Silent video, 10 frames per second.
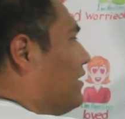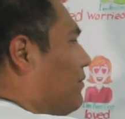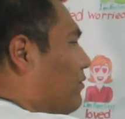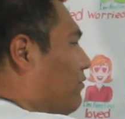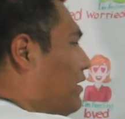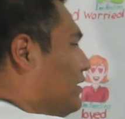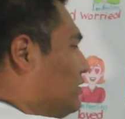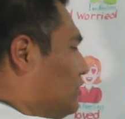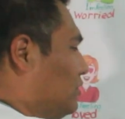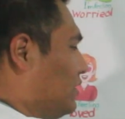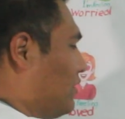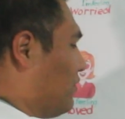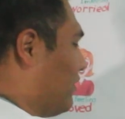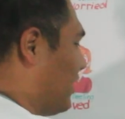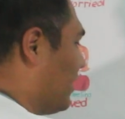number 1, 2, and
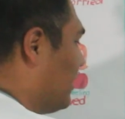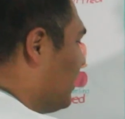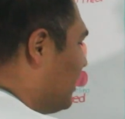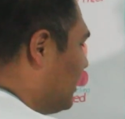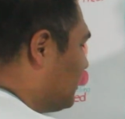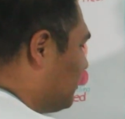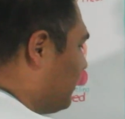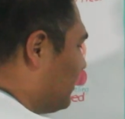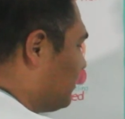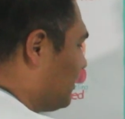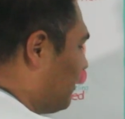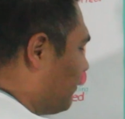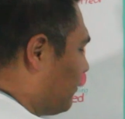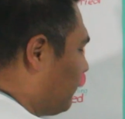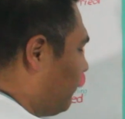3. Let's move on to
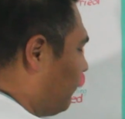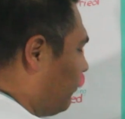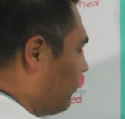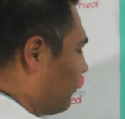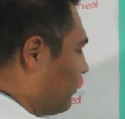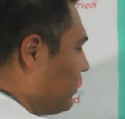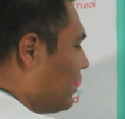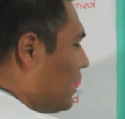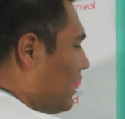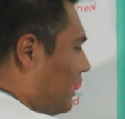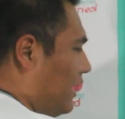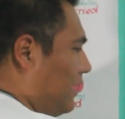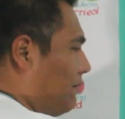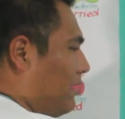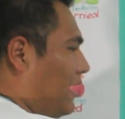number 4.
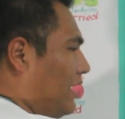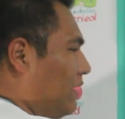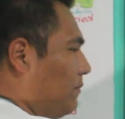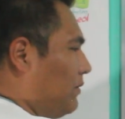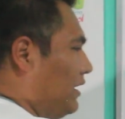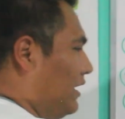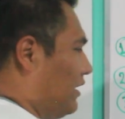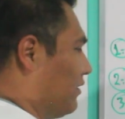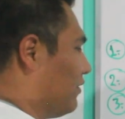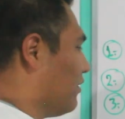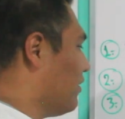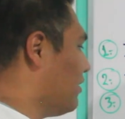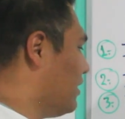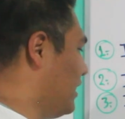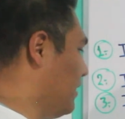In my opinion.
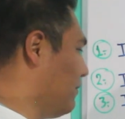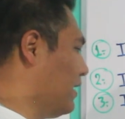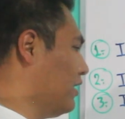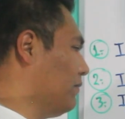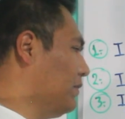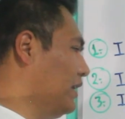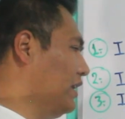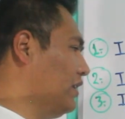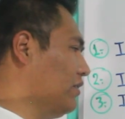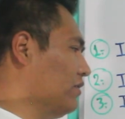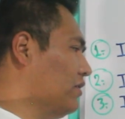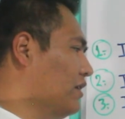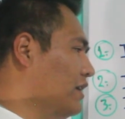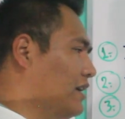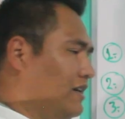In my opinion
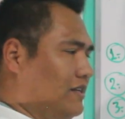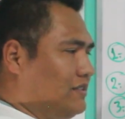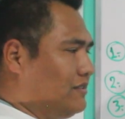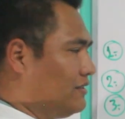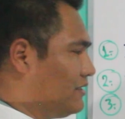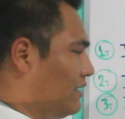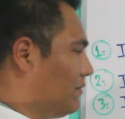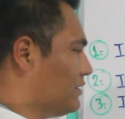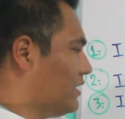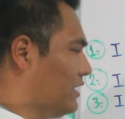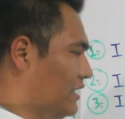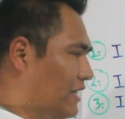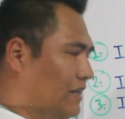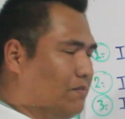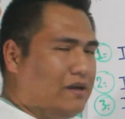is the same as saying
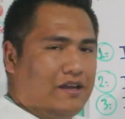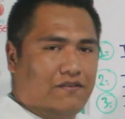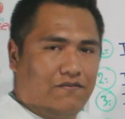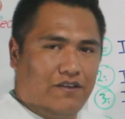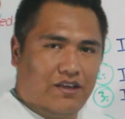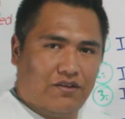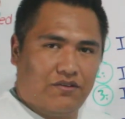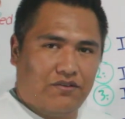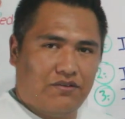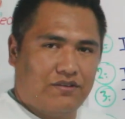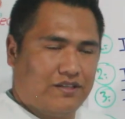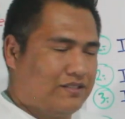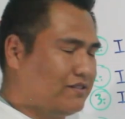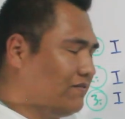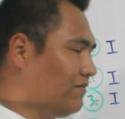in my view. This
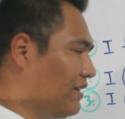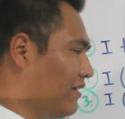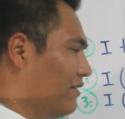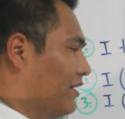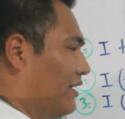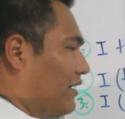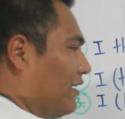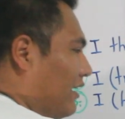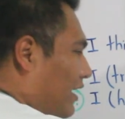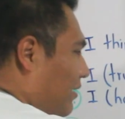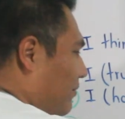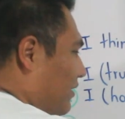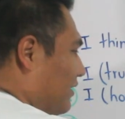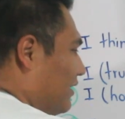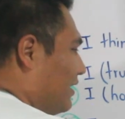is a very
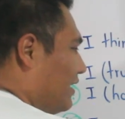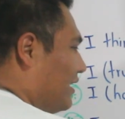common